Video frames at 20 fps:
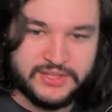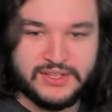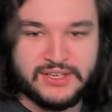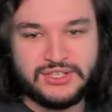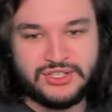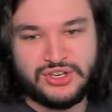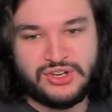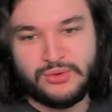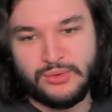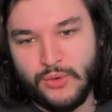And
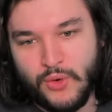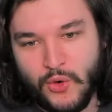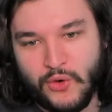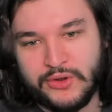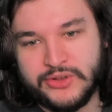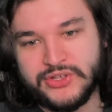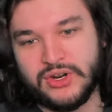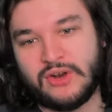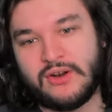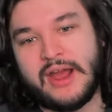these new
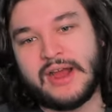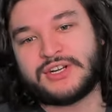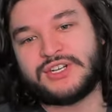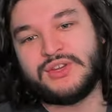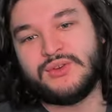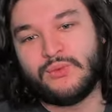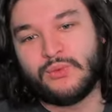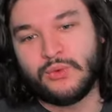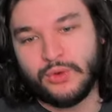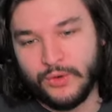rewards are
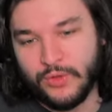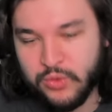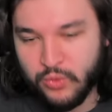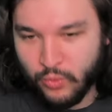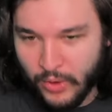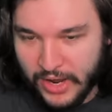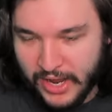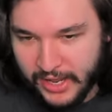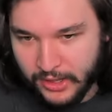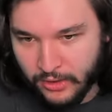actually
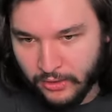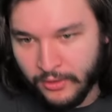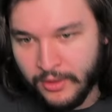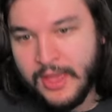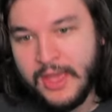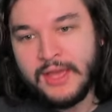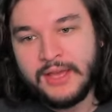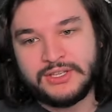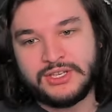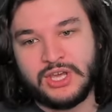worthwhile
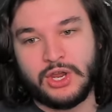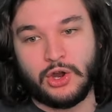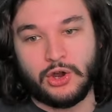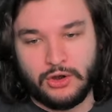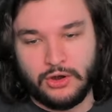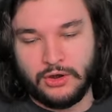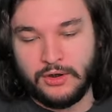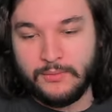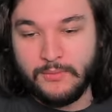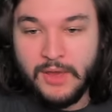to
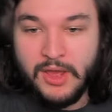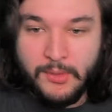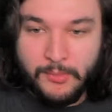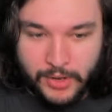earn,